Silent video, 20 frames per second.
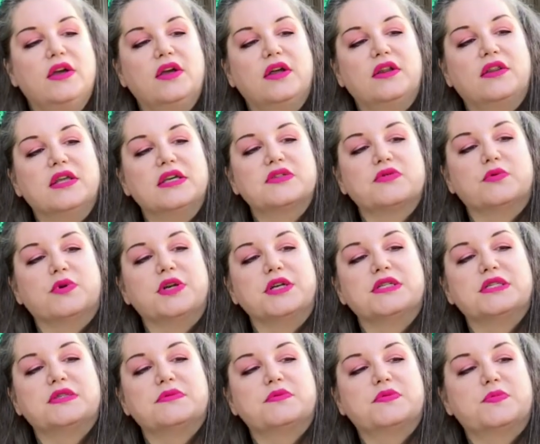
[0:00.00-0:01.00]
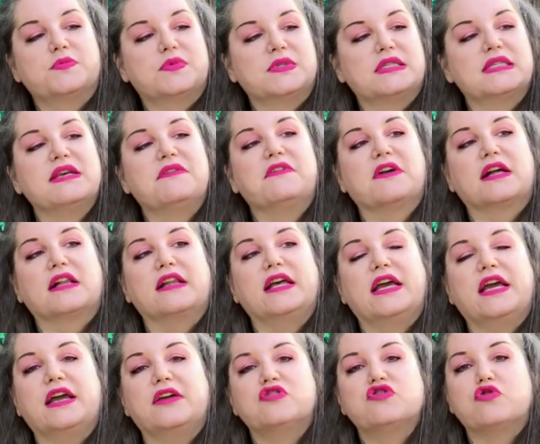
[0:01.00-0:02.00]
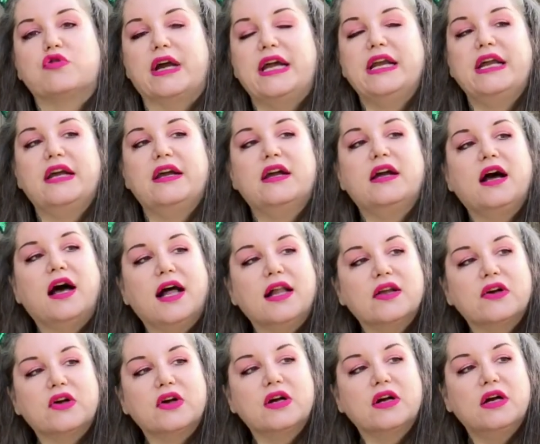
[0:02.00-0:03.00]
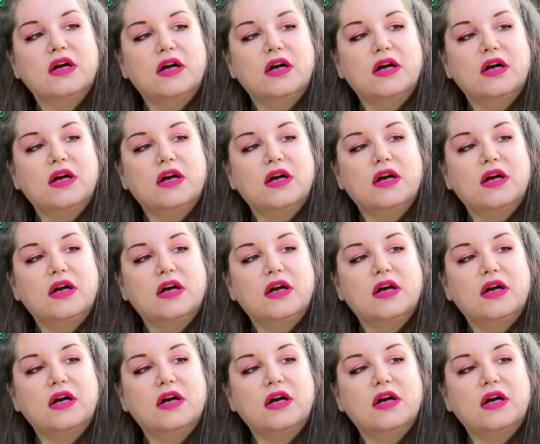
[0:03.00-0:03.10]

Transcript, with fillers: This one is specifically a training collar.